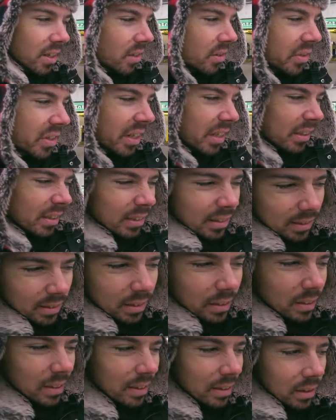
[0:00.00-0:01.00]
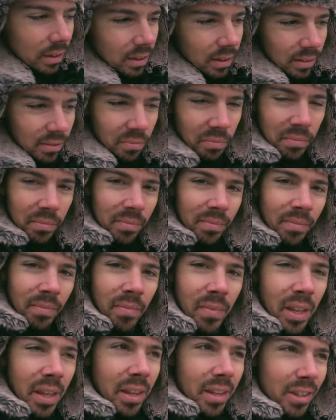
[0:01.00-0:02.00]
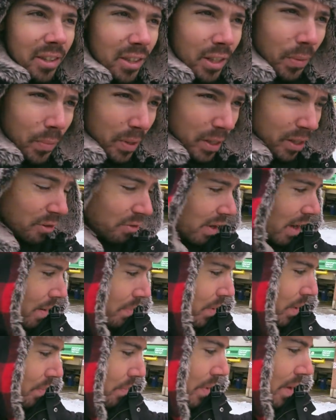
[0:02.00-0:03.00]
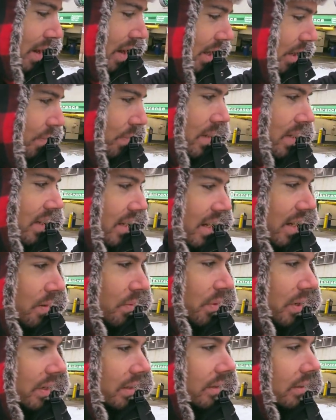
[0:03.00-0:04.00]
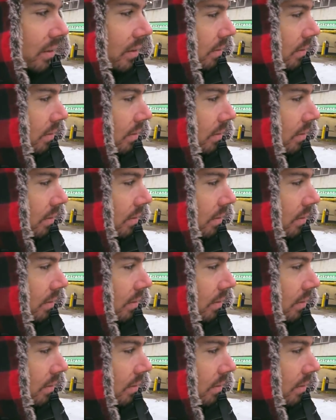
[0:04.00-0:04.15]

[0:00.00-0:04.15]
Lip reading: and I was like, eh. And then someone grabbed them behind me and ate one.